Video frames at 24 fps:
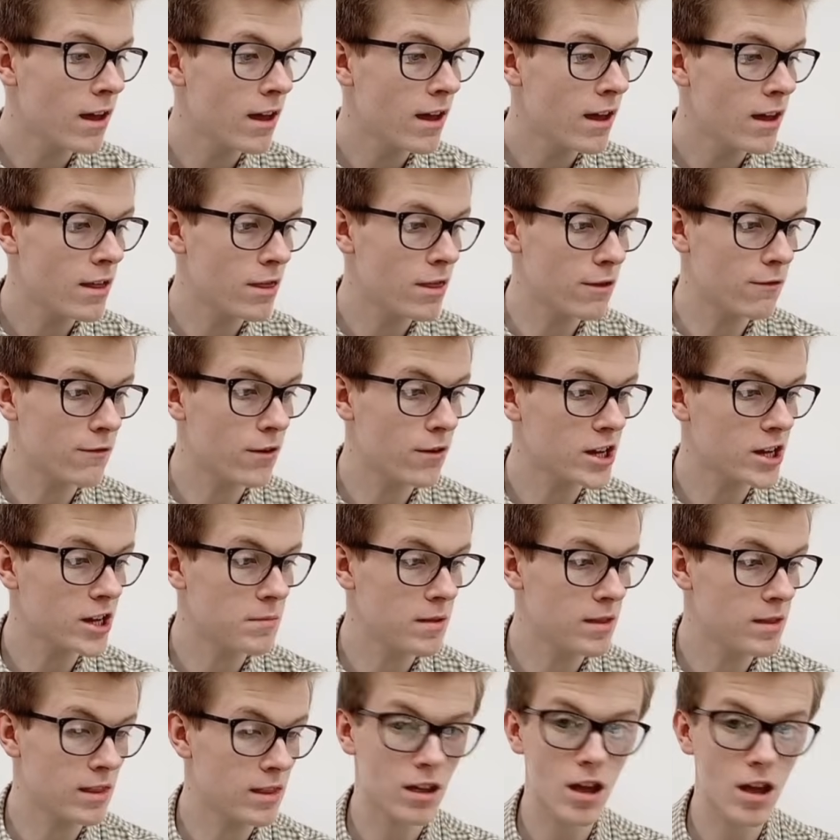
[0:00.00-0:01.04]
The first being
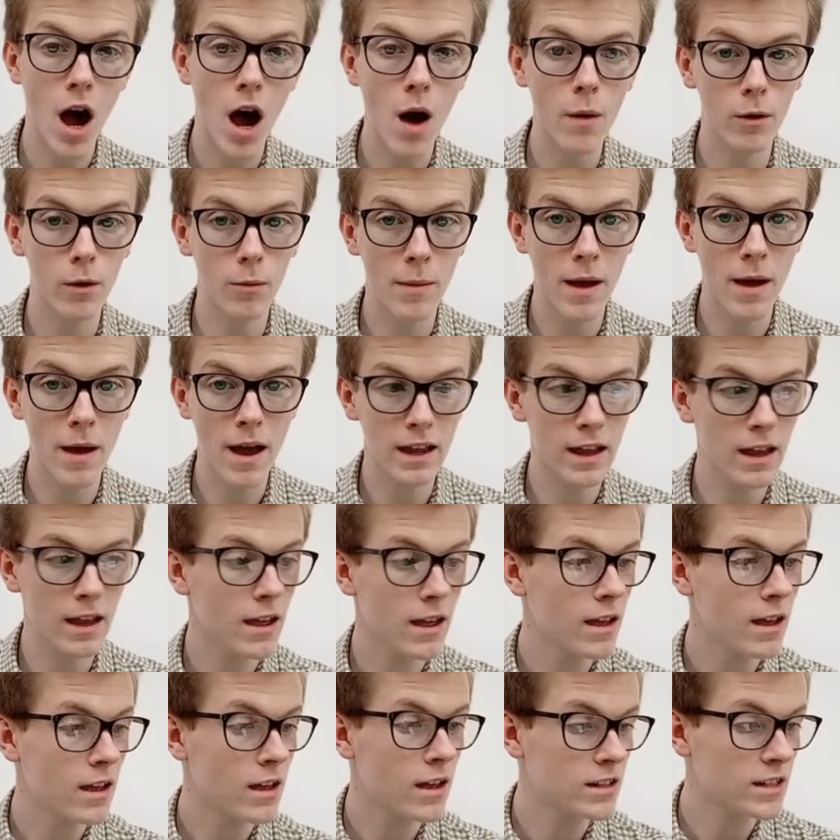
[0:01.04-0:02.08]
the Cartwheel penny
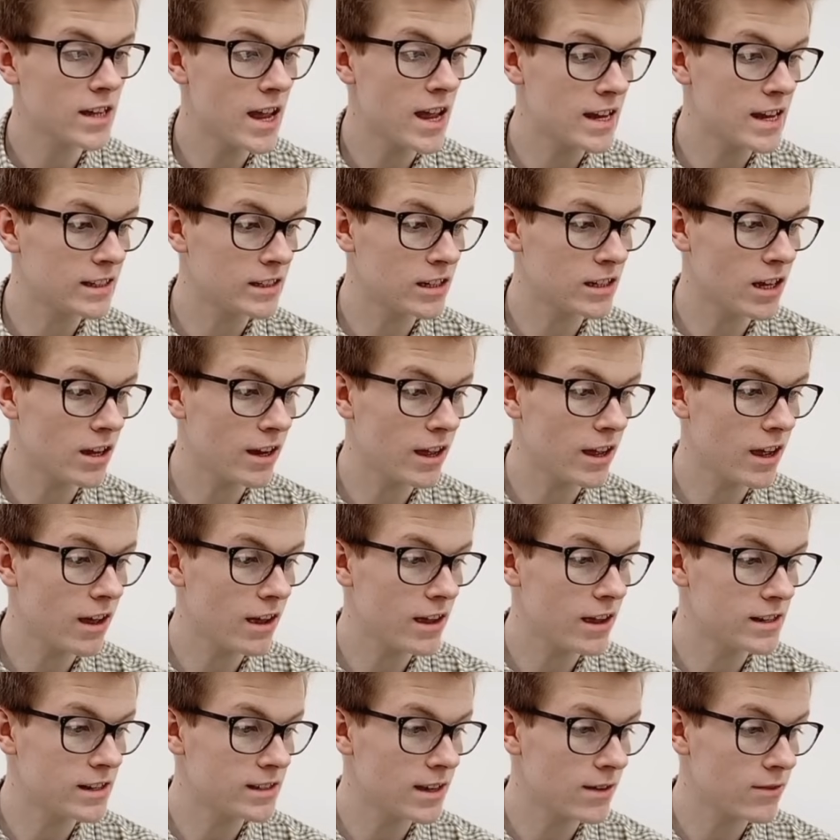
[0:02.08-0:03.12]
10 years earlier in
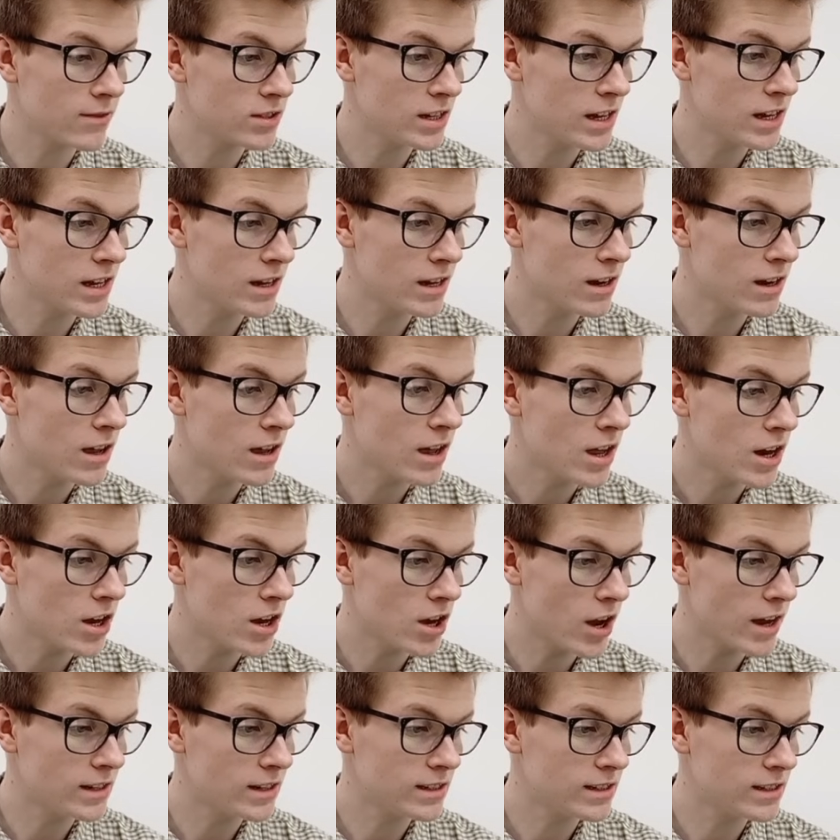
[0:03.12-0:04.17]

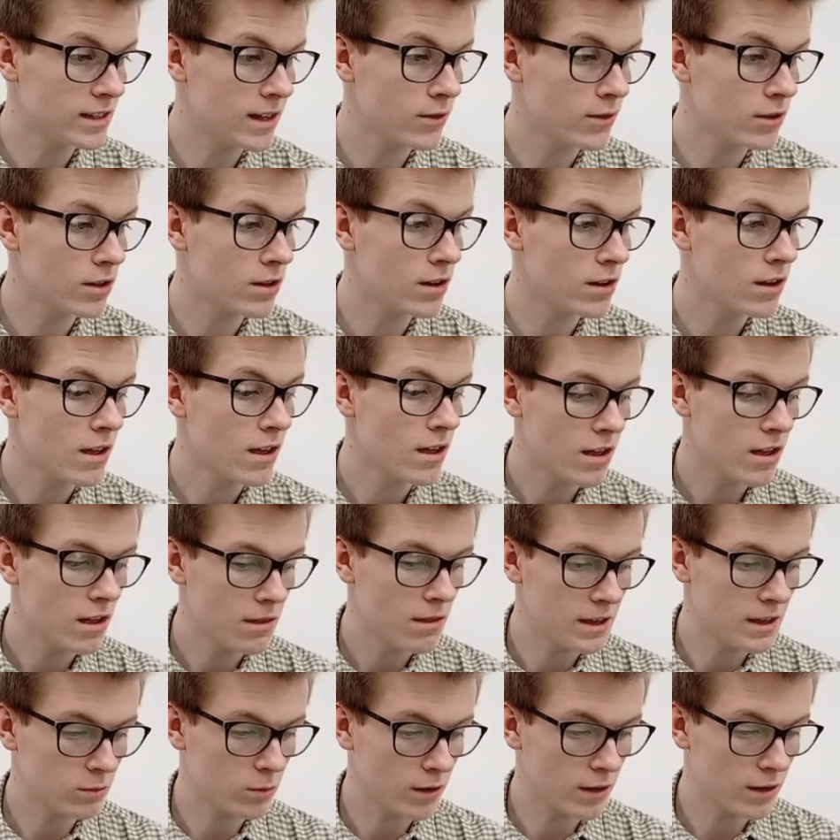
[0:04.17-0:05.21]
1797.
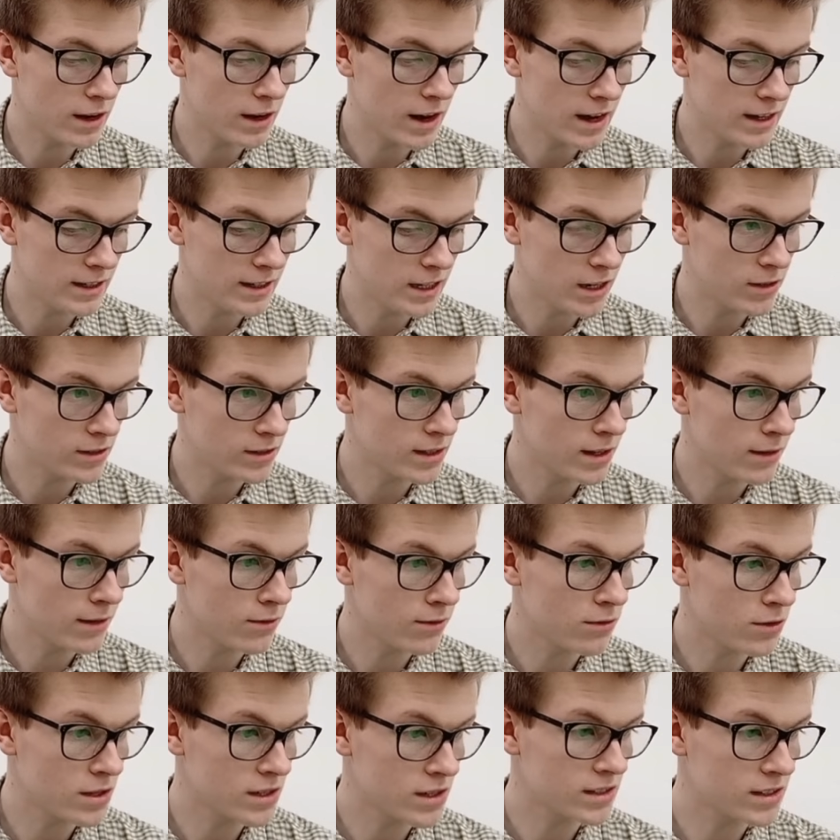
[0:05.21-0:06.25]
This one in 1807
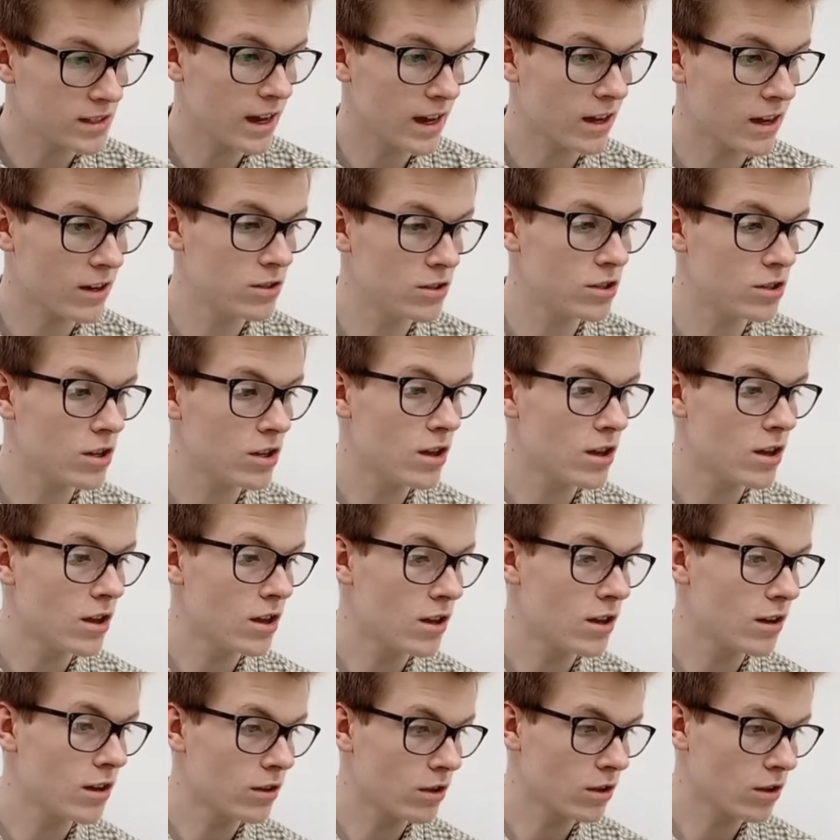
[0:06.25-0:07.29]
for the second
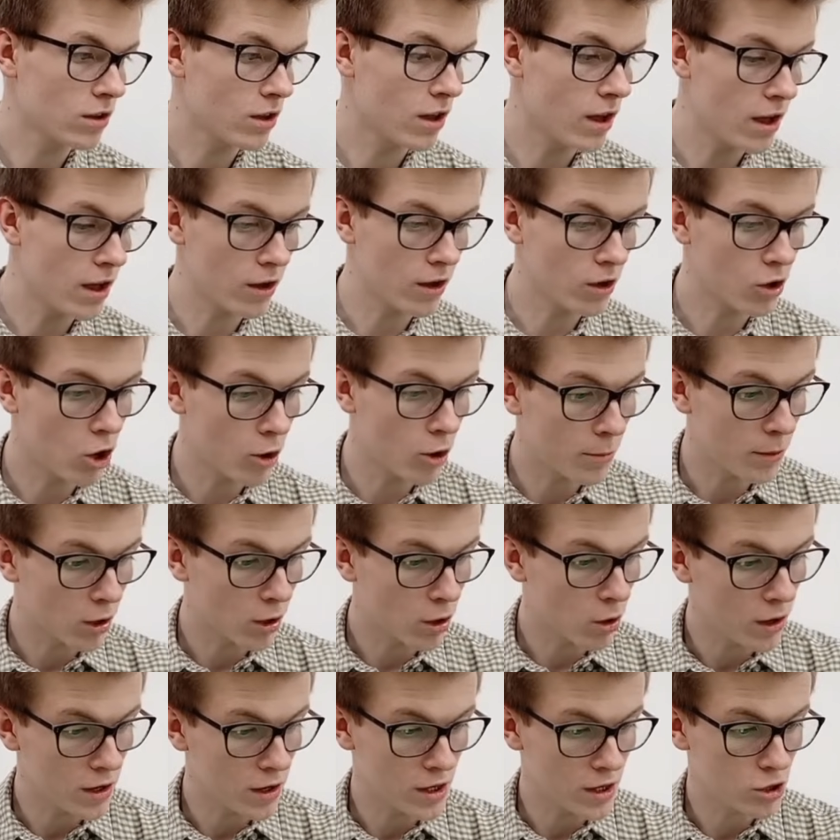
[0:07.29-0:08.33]
copper
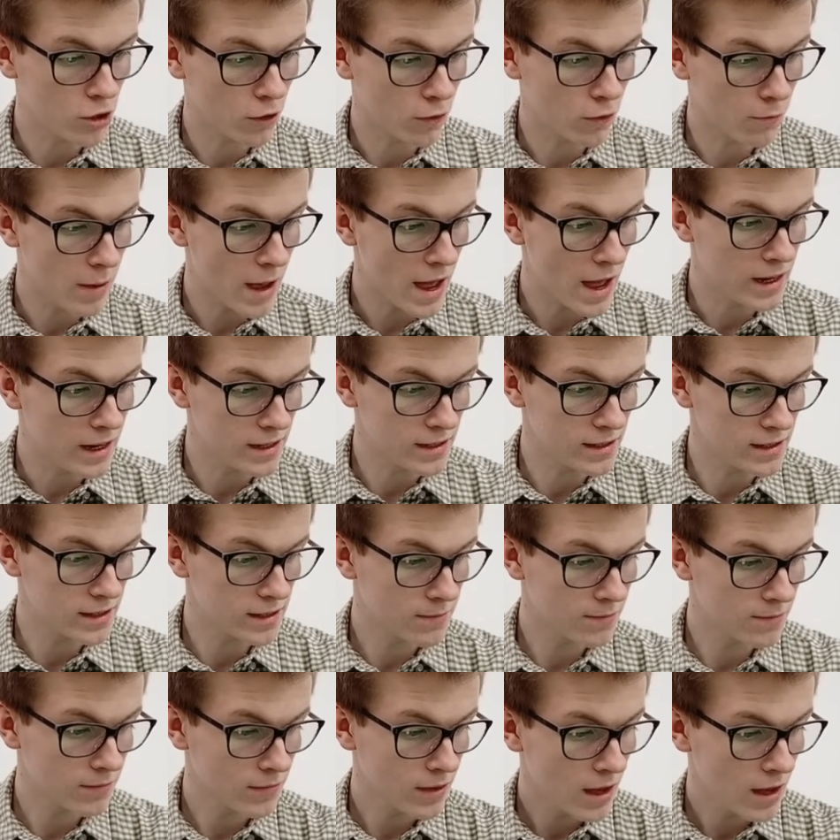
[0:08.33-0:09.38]
coinage of pennies.
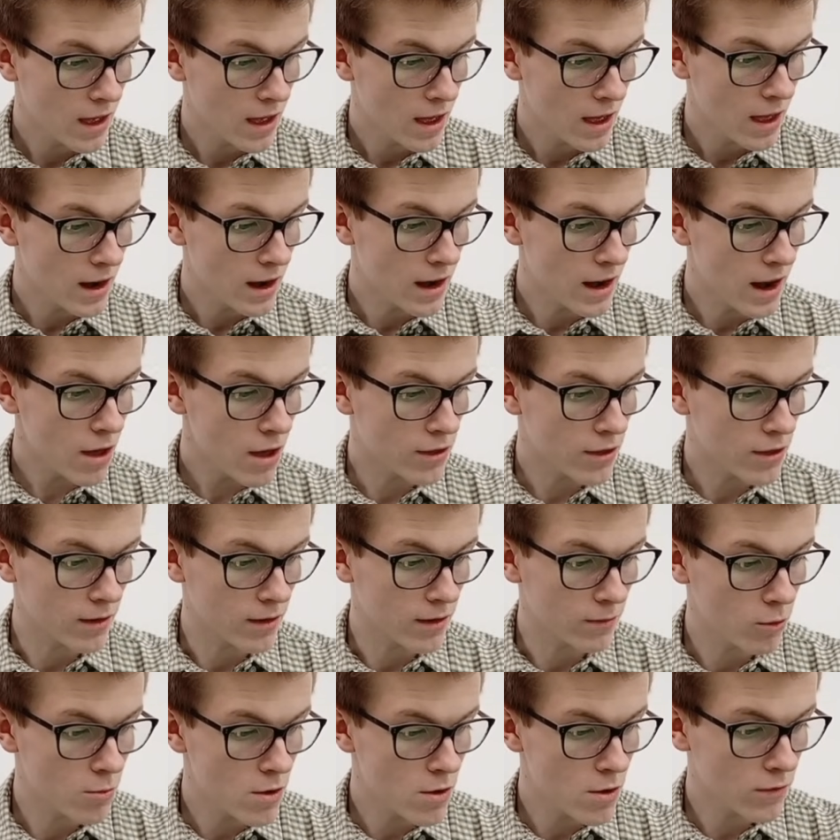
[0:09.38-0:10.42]
Now then, we'll
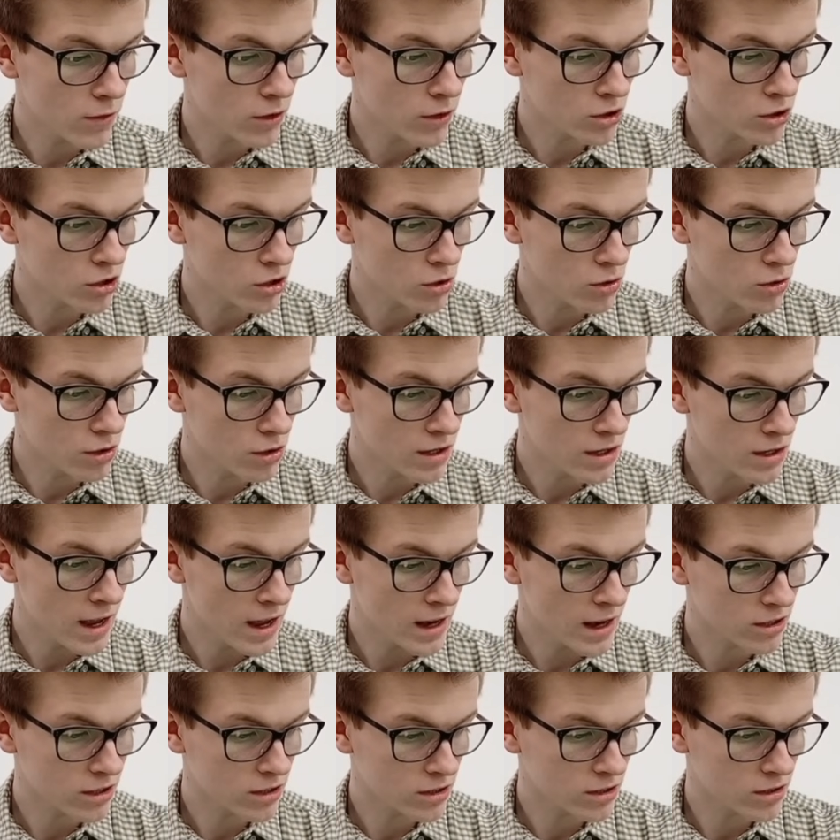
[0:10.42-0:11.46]
move on to the
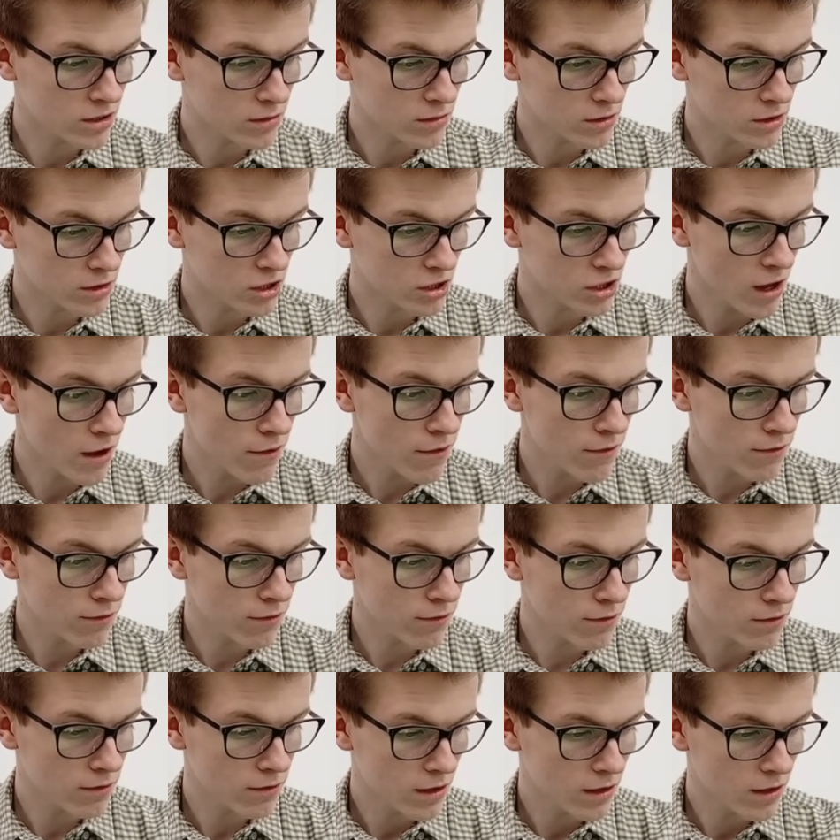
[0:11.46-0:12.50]
next stuff,
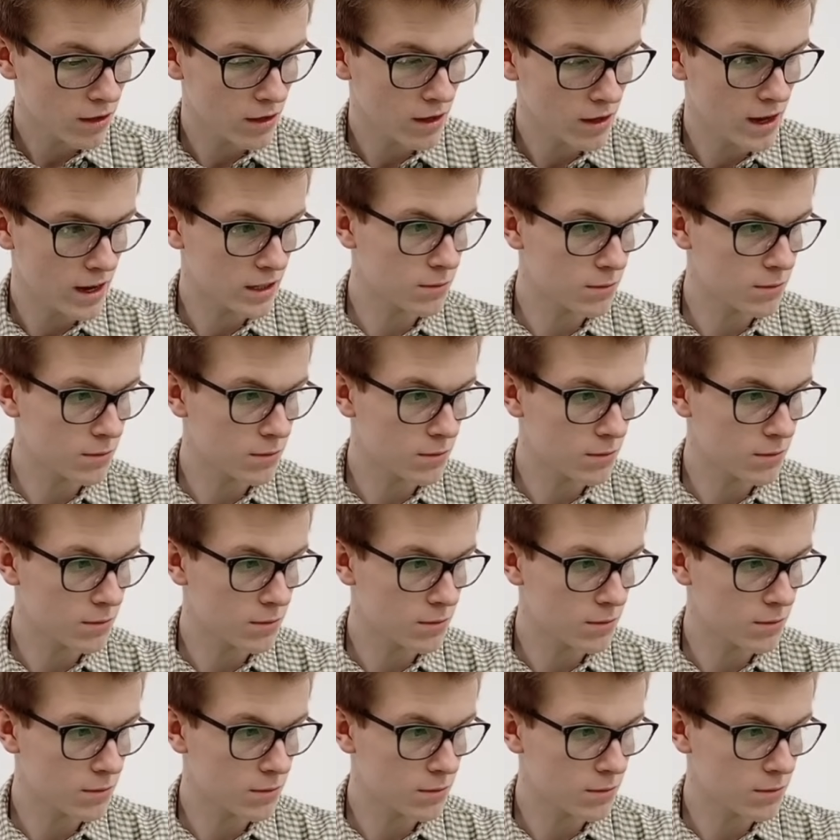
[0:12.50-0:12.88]
the next